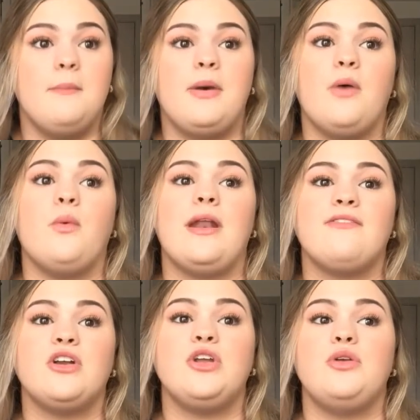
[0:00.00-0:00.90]
But
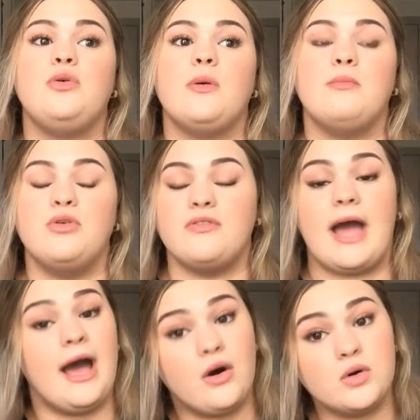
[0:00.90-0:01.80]
whenever you move
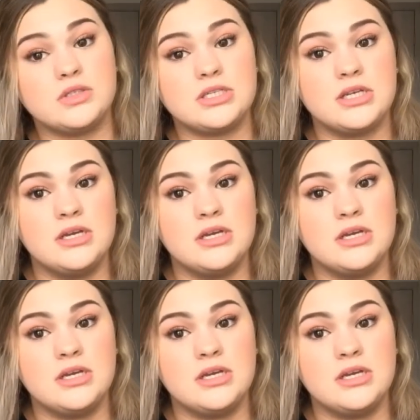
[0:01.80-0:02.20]
out,